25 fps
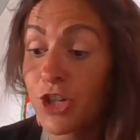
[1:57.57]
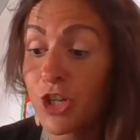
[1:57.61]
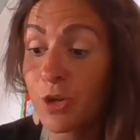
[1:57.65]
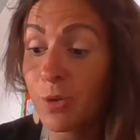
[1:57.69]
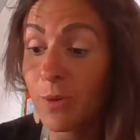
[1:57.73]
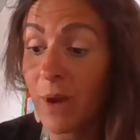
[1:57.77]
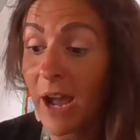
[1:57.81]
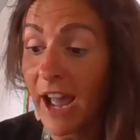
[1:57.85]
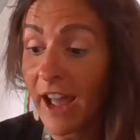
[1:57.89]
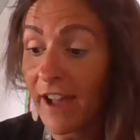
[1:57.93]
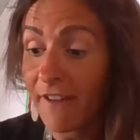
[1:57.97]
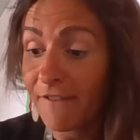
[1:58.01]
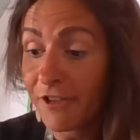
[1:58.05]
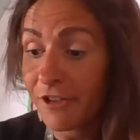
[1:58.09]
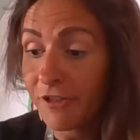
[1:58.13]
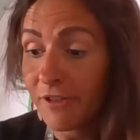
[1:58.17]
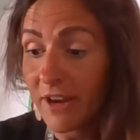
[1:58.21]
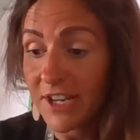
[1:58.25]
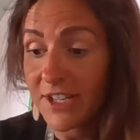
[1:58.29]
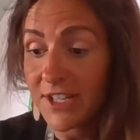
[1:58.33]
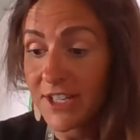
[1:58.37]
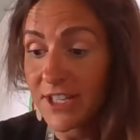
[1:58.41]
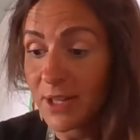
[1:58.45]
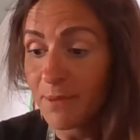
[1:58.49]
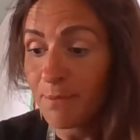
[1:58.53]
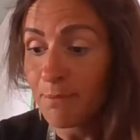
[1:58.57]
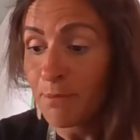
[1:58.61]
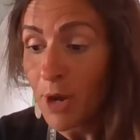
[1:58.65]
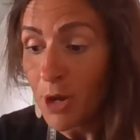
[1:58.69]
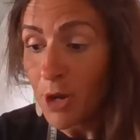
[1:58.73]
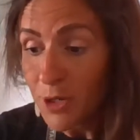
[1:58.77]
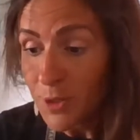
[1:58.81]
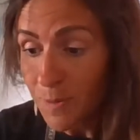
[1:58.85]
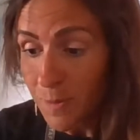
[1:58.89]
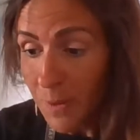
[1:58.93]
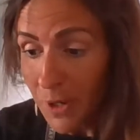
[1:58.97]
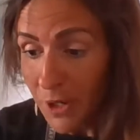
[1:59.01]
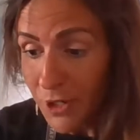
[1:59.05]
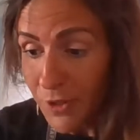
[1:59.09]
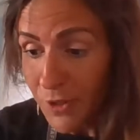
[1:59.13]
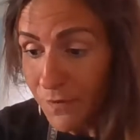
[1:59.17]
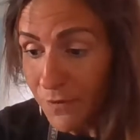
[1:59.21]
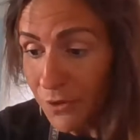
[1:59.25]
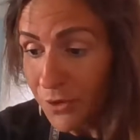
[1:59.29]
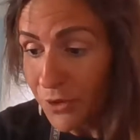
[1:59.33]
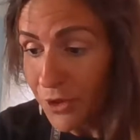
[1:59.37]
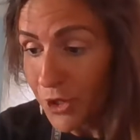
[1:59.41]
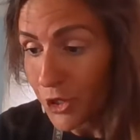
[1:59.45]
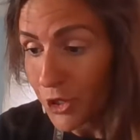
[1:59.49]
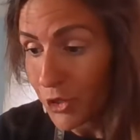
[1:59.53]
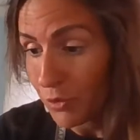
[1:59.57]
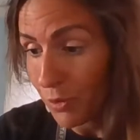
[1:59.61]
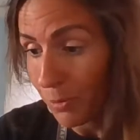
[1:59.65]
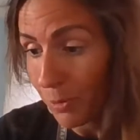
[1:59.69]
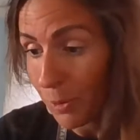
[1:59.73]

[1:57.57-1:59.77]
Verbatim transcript: you have created the most beautiful news